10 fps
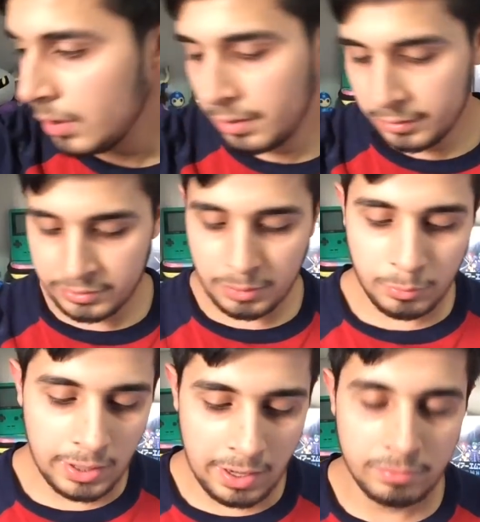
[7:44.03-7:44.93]
Next up,
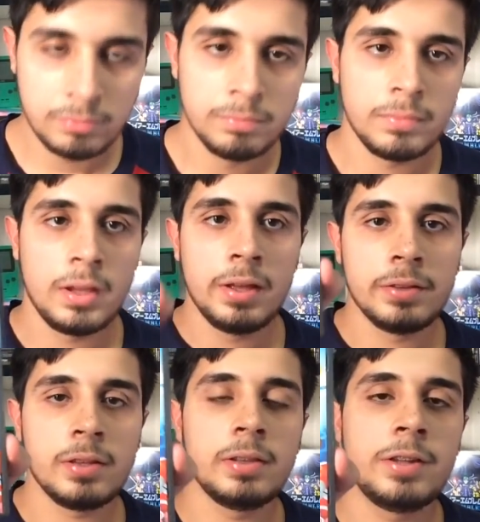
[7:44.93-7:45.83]
we have
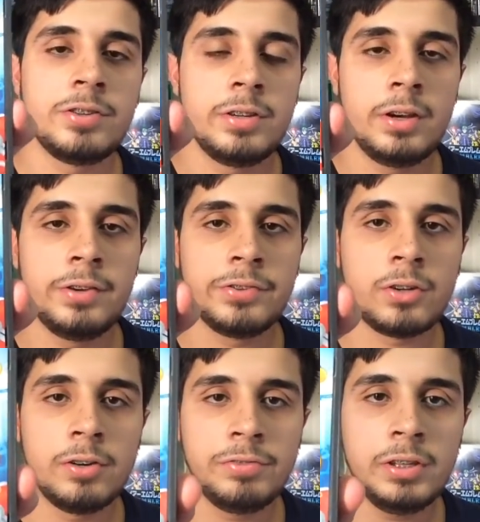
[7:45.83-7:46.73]
the legendary
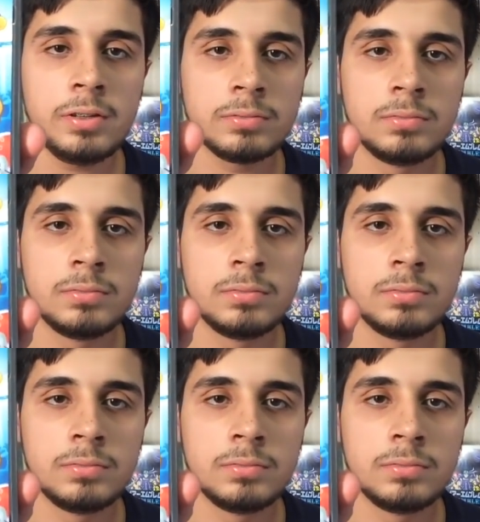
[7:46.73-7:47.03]
Starfy.